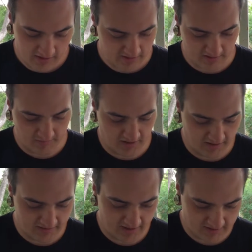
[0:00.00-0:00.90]
And then
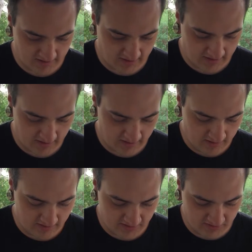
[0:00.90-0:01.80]
behind that guy
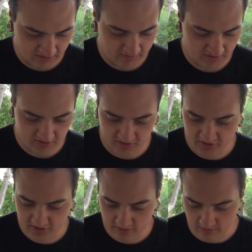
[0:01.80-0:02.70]
is
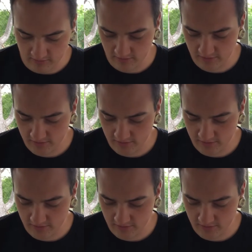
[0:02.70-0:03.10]
Ghostbusters 2